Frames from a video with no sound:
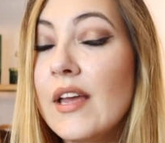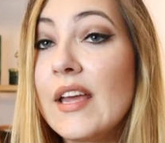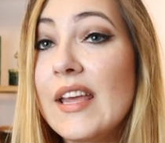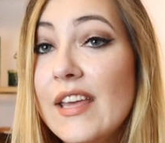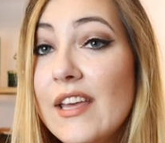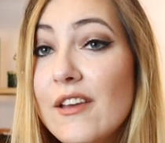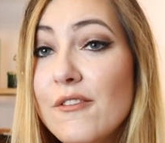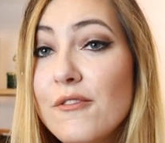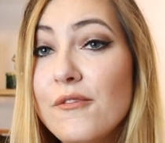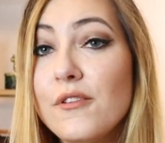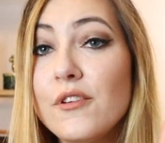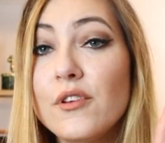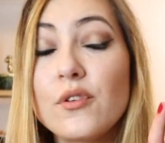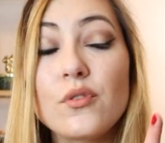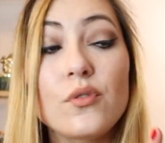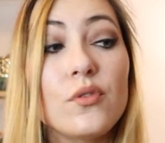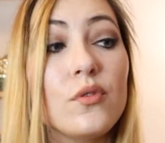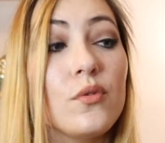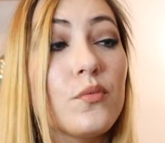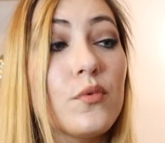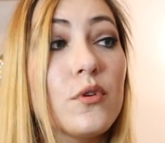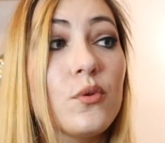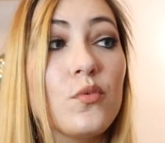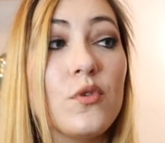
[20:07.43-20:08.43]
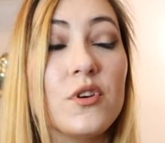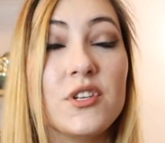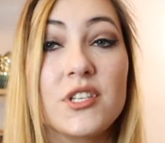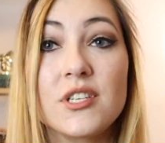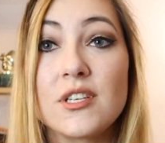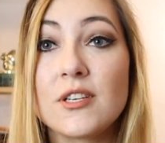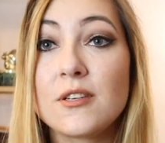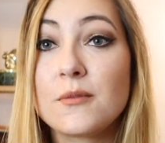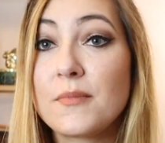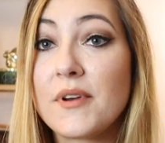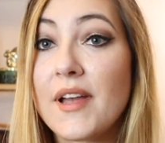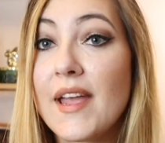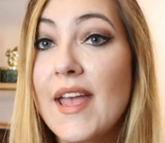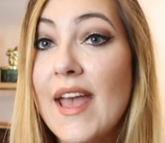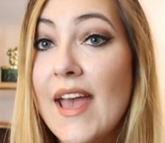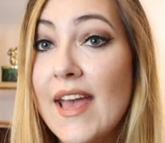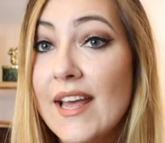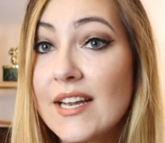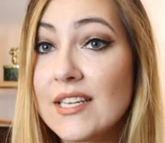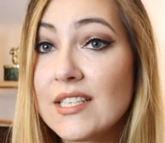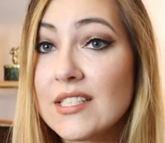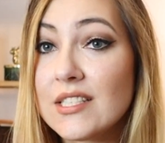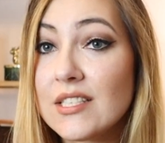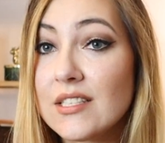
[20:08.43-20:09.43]
If you would wash it by
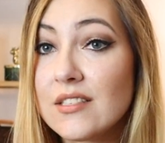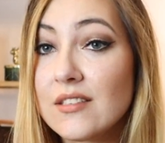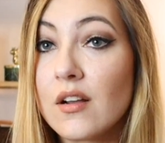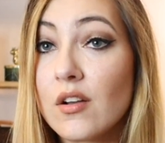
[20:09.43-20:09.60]
hand,